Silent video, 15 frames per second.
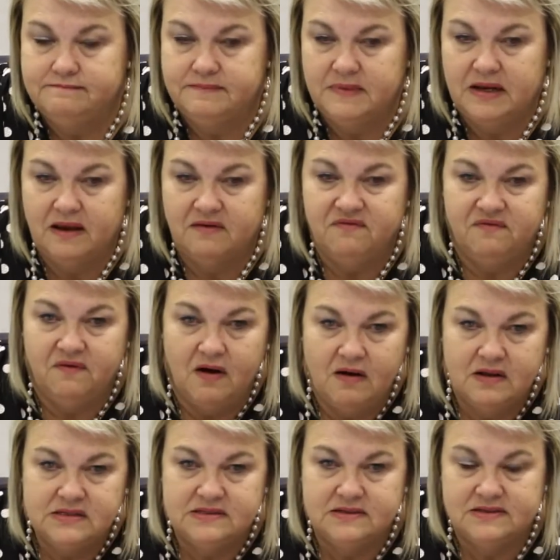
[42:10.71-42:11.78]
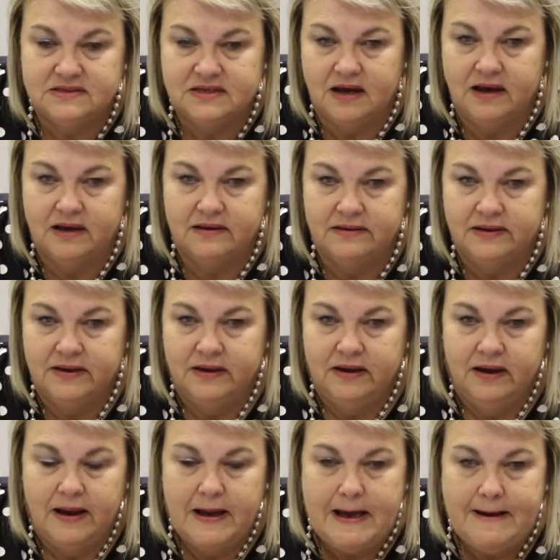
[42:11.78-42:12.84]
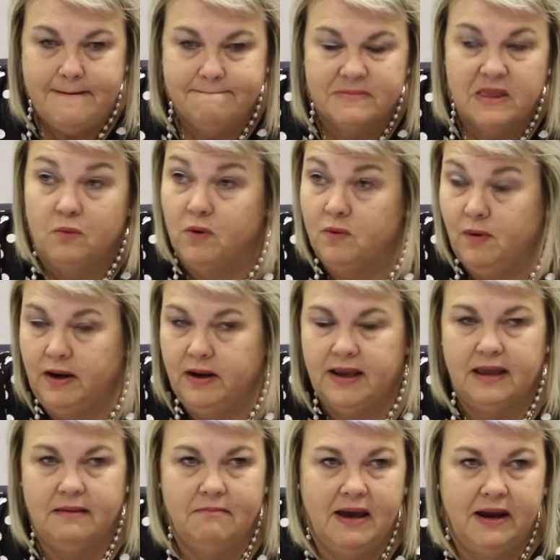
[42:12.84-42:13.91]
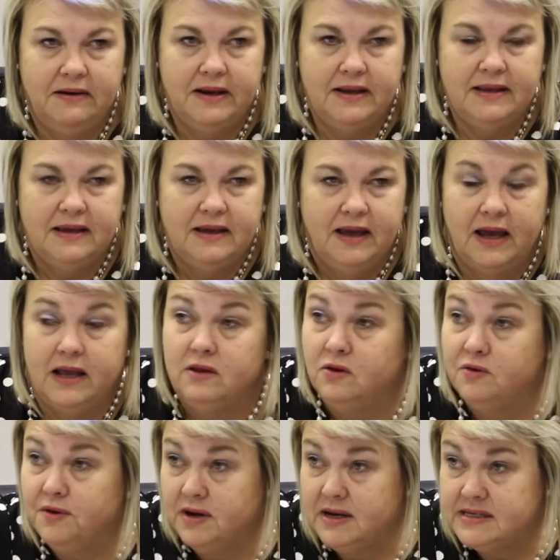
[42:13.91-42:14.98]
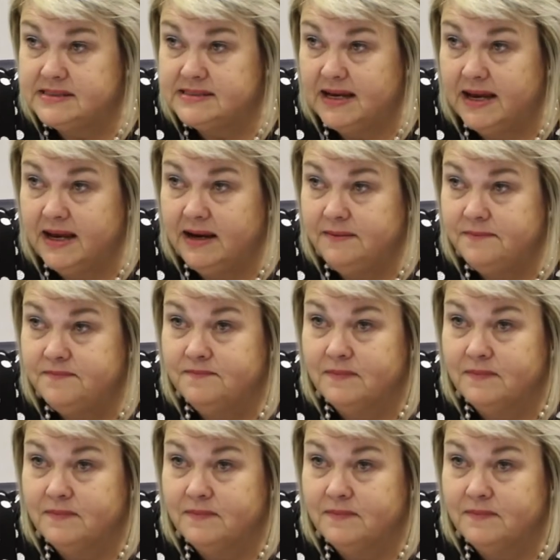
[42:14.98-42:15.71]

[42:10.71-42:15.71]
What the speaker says: in advance decide we want to get married, and you're going to say